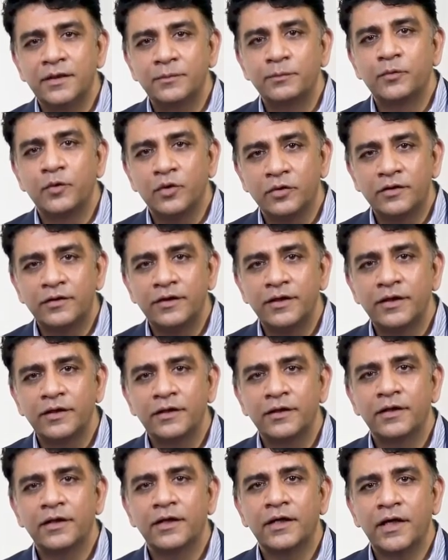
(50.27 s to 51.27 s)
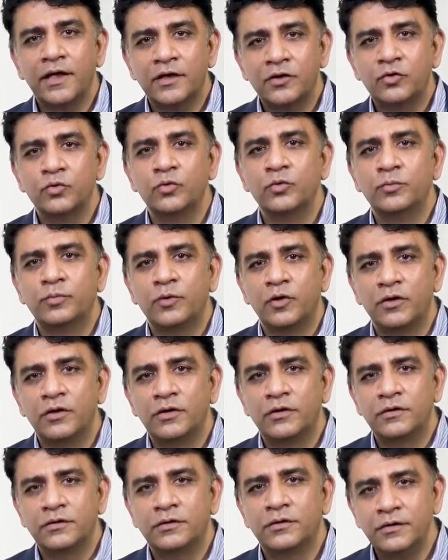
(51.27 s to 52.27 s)
in proctoring at two
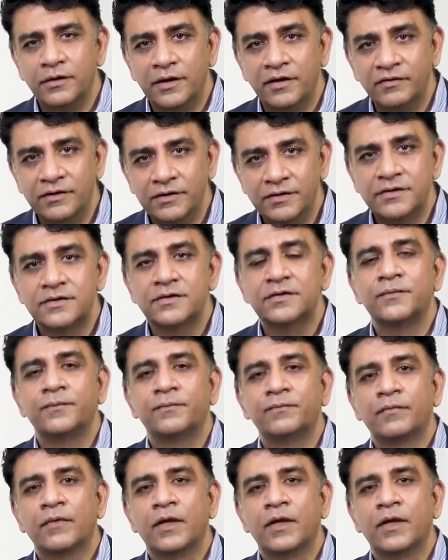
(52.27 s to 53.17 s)
broad levels.